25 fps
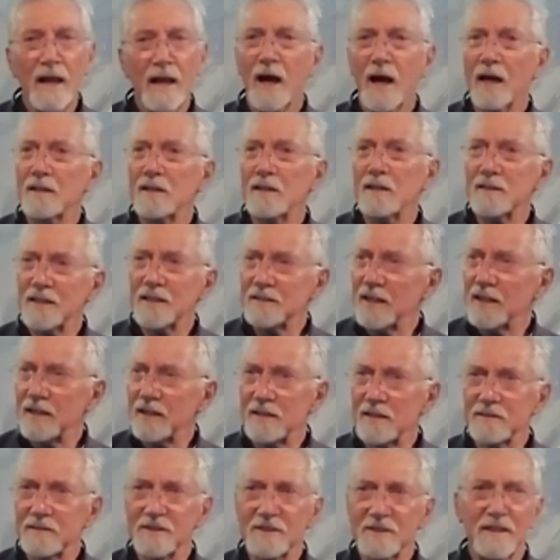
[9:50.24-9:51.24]
I looked at
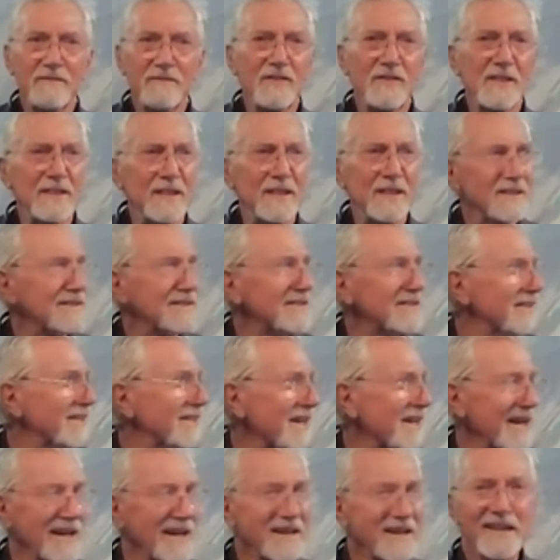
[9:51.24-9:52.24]
that on TV and I said,
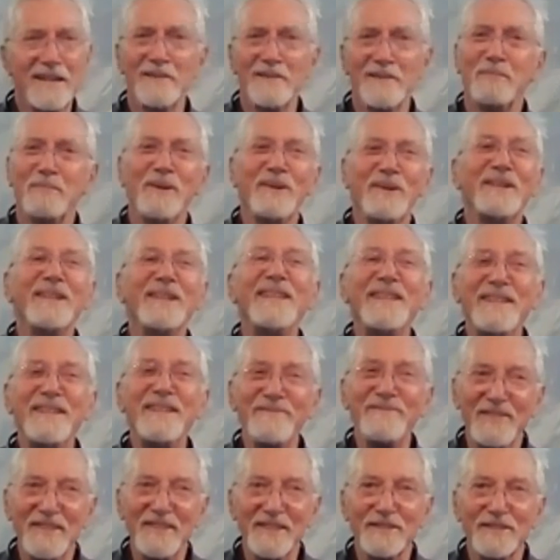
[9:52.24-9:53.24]
I can't
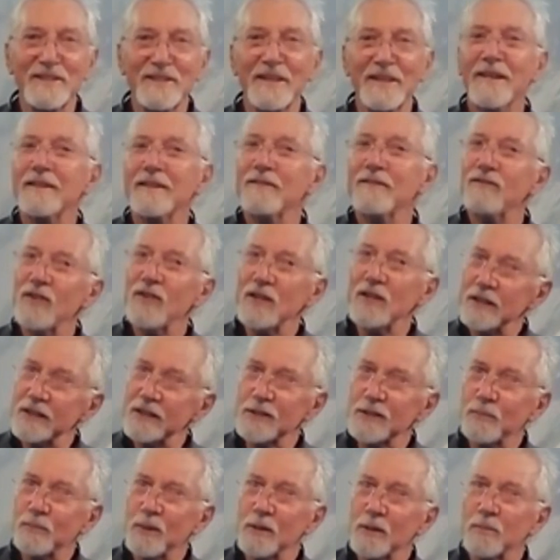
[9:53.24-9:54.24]
believe this. The
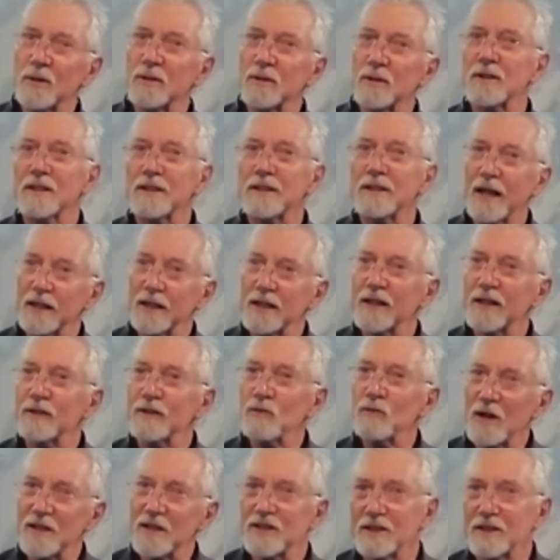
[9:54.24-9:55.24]
Village People are attacking
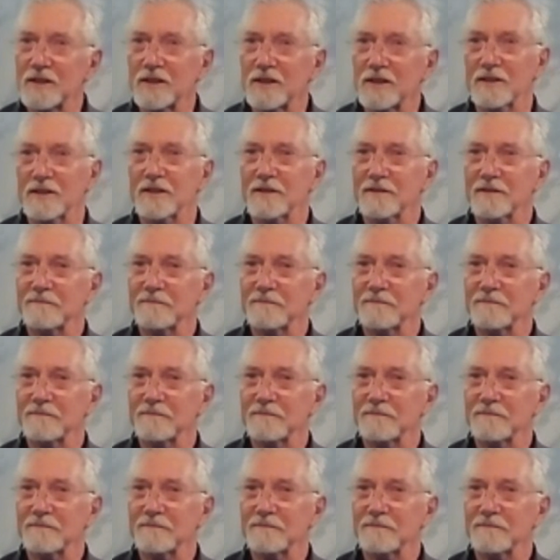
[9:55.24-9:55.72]
Washington.